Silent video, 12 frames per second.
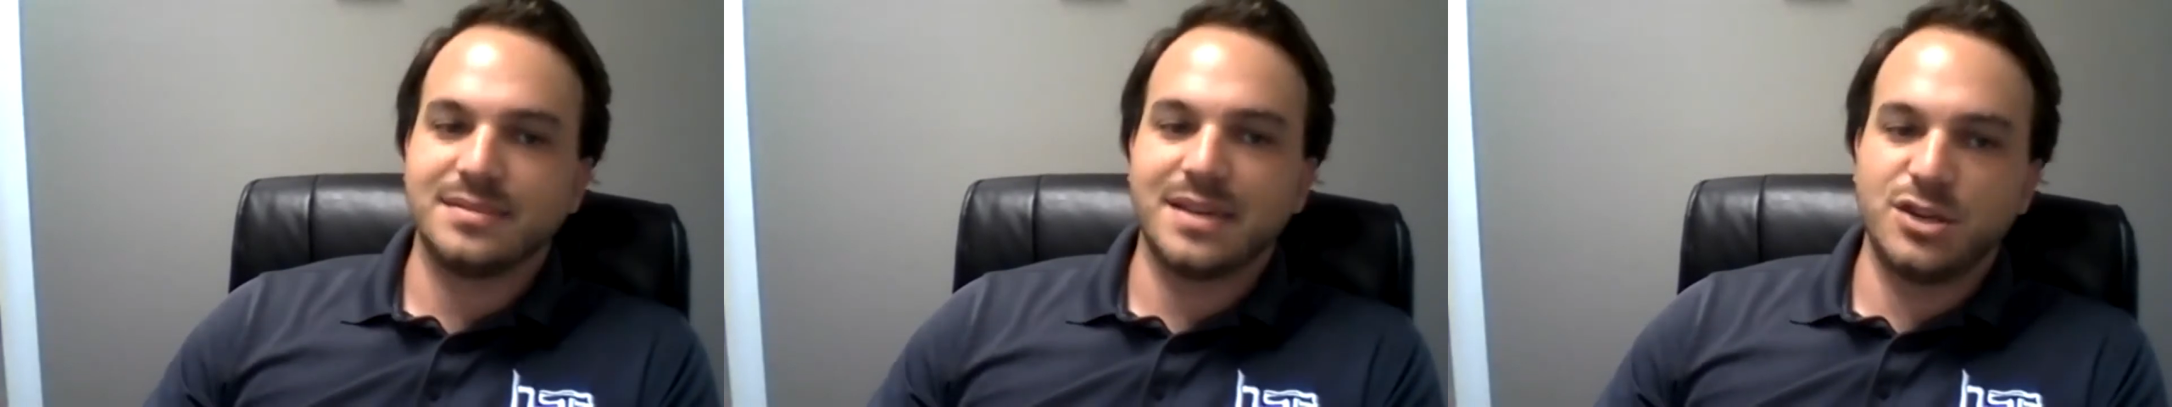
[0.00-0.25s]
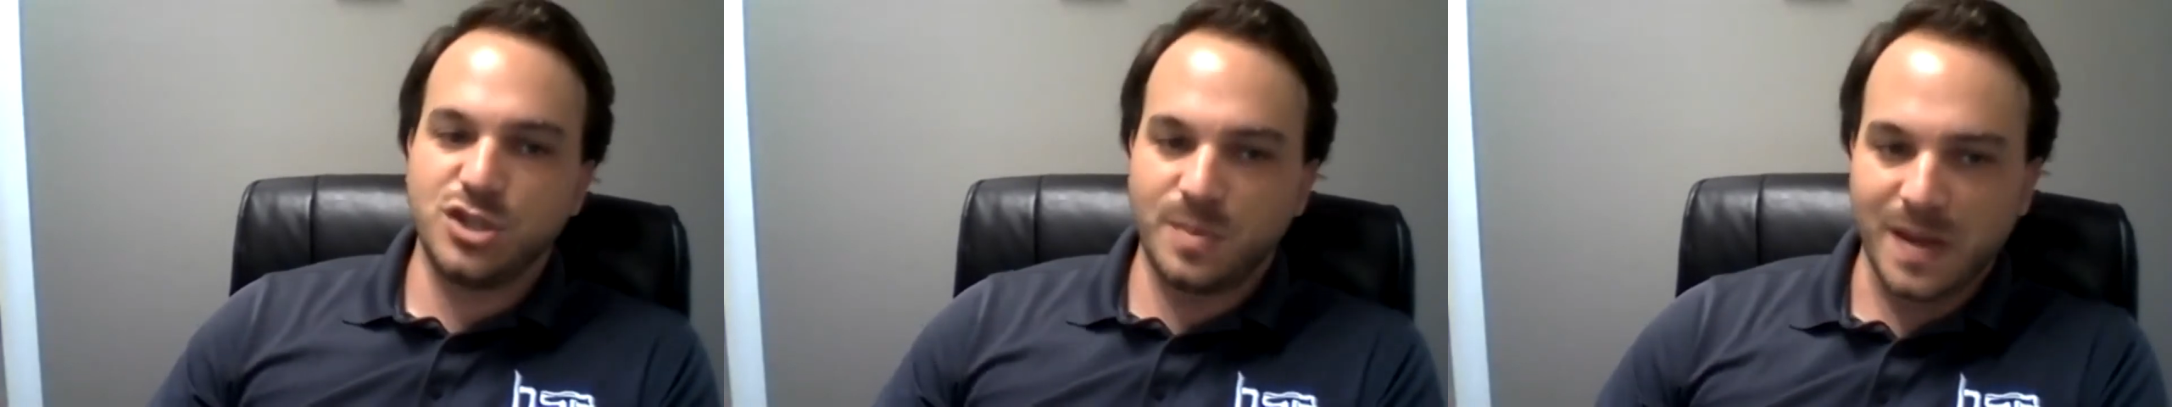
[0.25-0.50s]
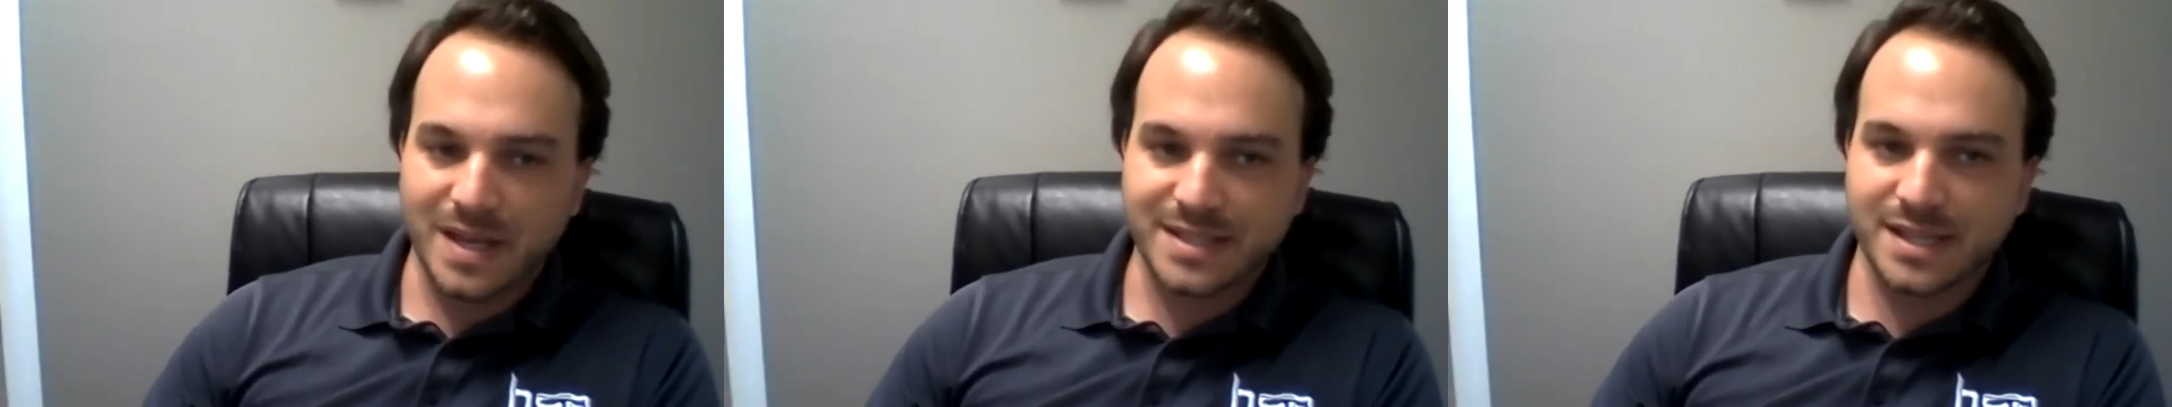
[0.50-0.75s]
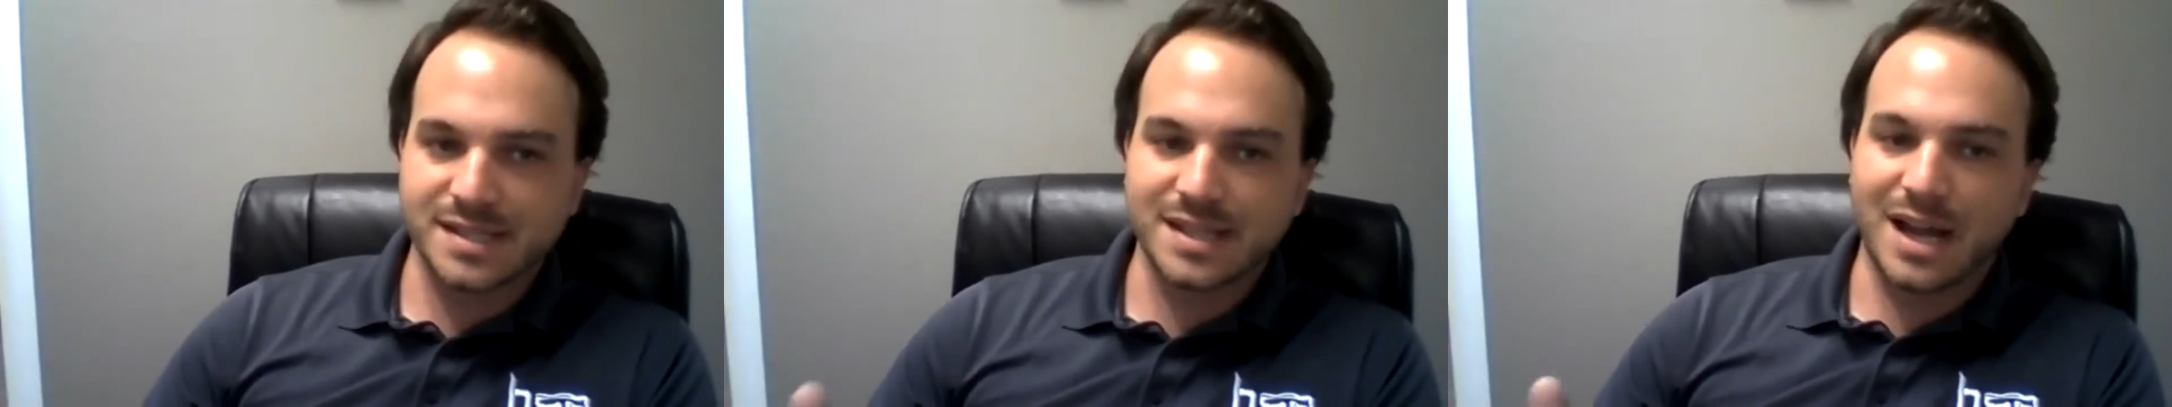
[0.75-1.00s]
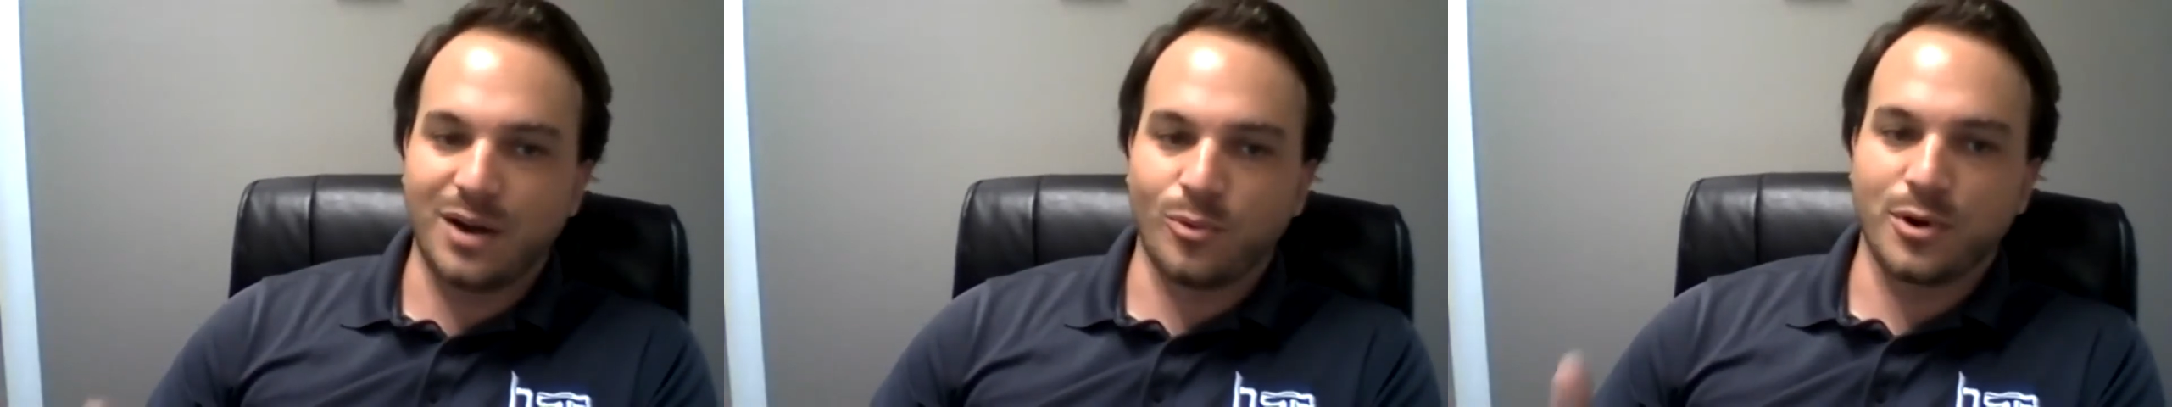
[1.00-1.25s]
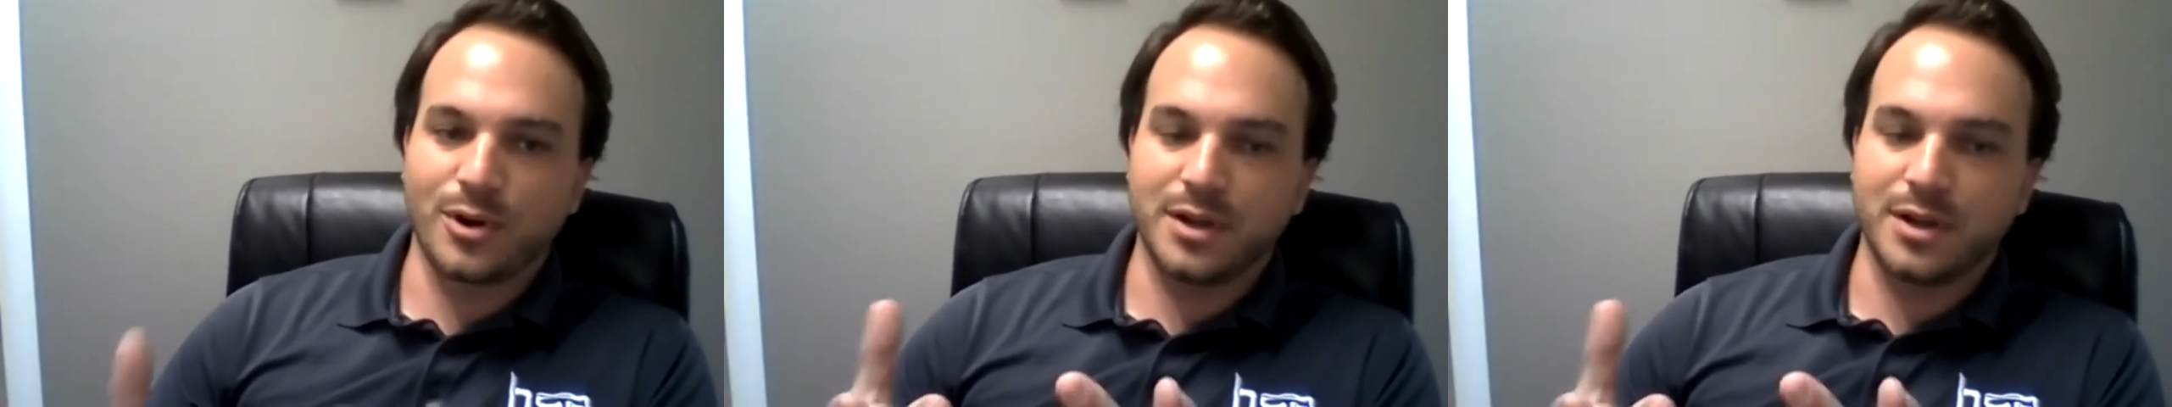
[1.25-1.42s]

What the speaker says: and GPS does not work